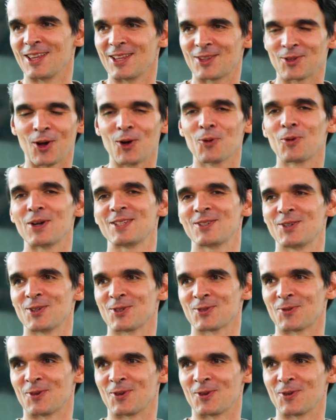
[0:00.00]
It always
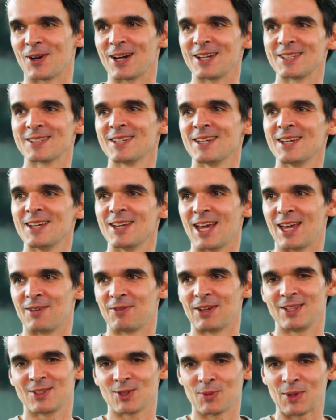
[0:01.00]
goes wrong, right? And
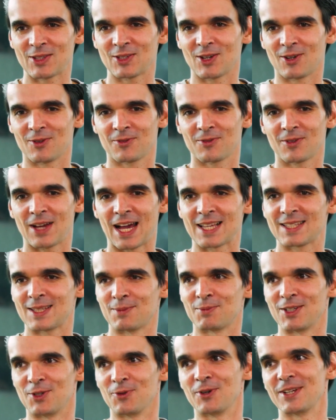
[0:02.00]
then it's a matter of
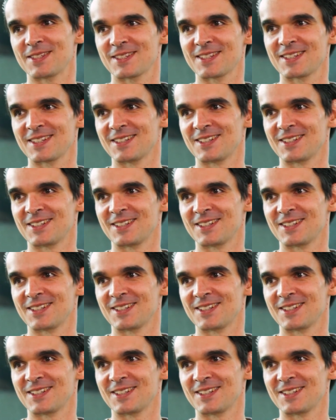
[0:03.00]
accepted risk,